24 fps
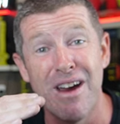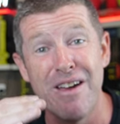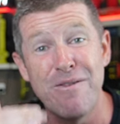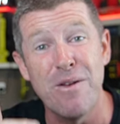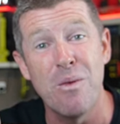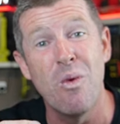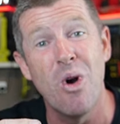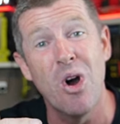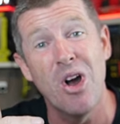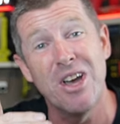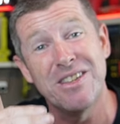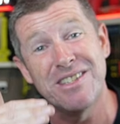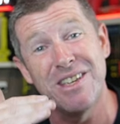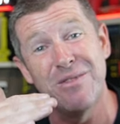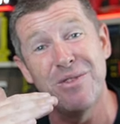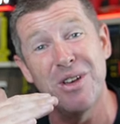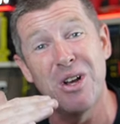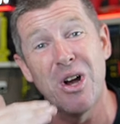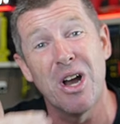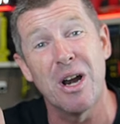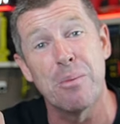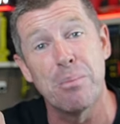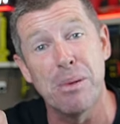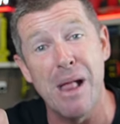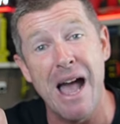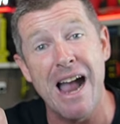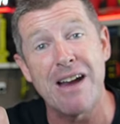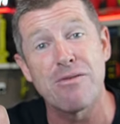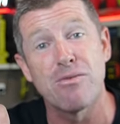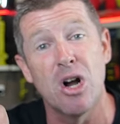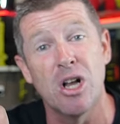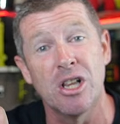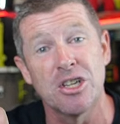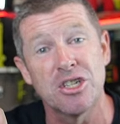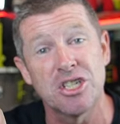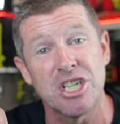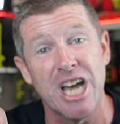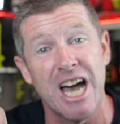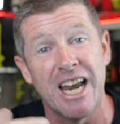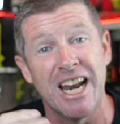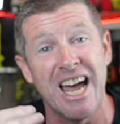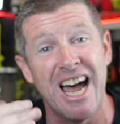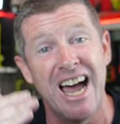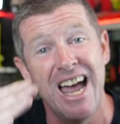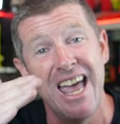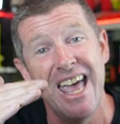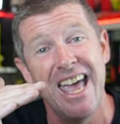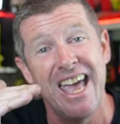even worse, if you've got a black roller
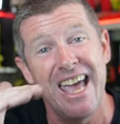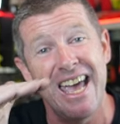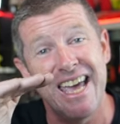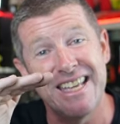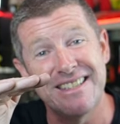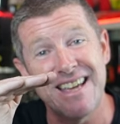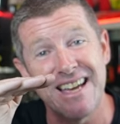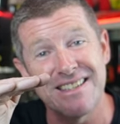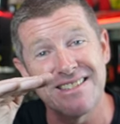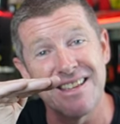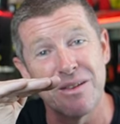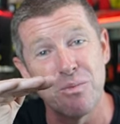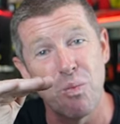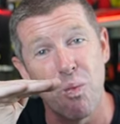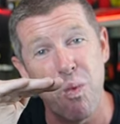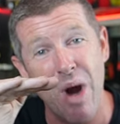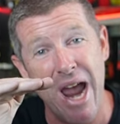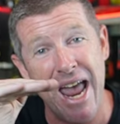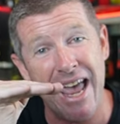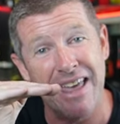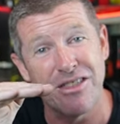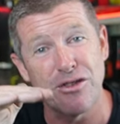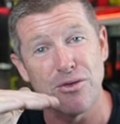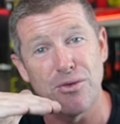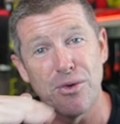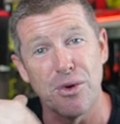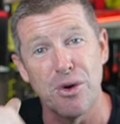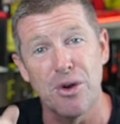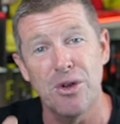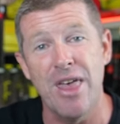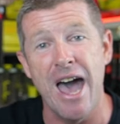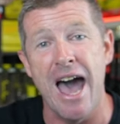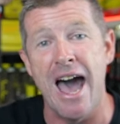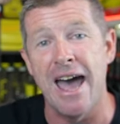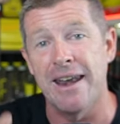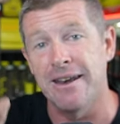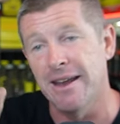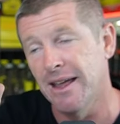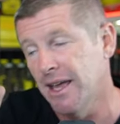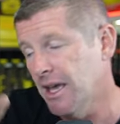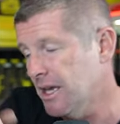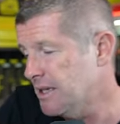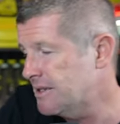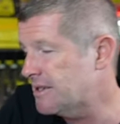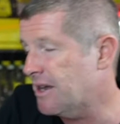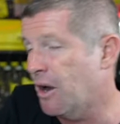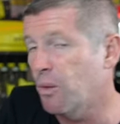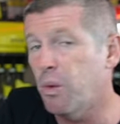shutter, it doesn't wear through that.
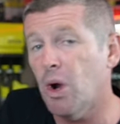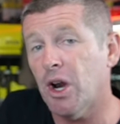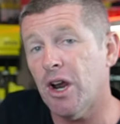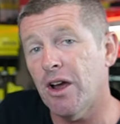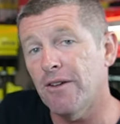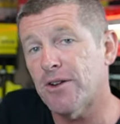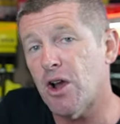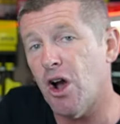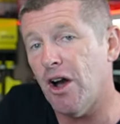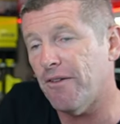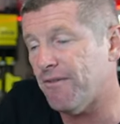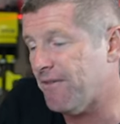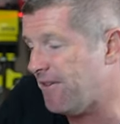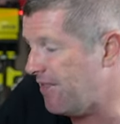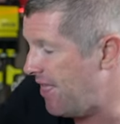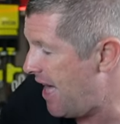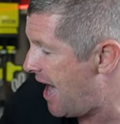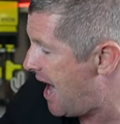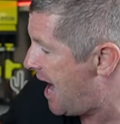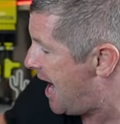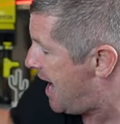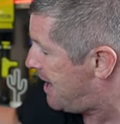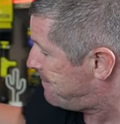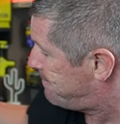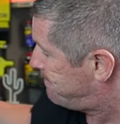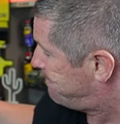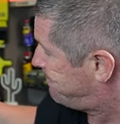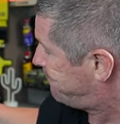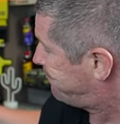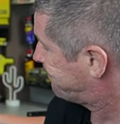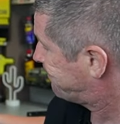So what I've got for that